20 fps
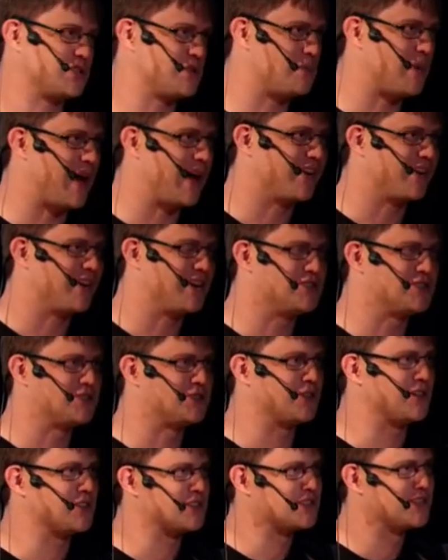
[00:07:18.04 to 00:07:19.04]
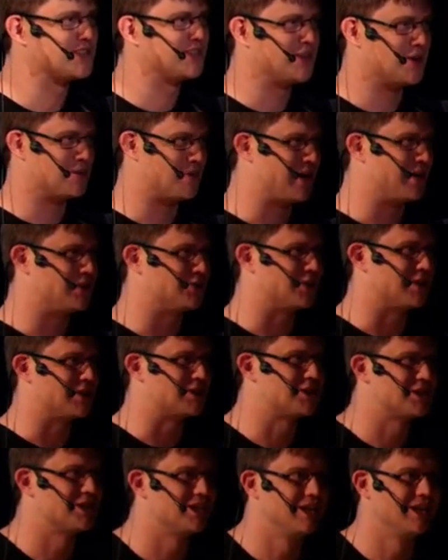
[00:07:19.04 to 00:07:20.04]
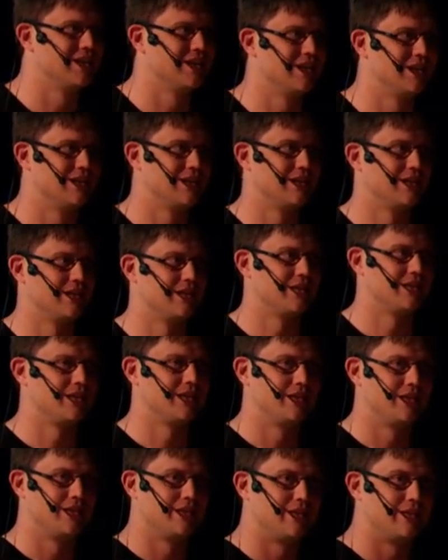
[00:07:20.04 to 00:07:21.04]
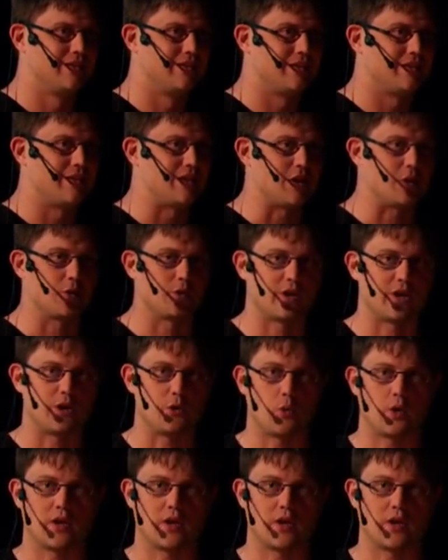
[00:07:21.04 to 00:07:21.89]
actually the bad guy's address, not my address. Equally,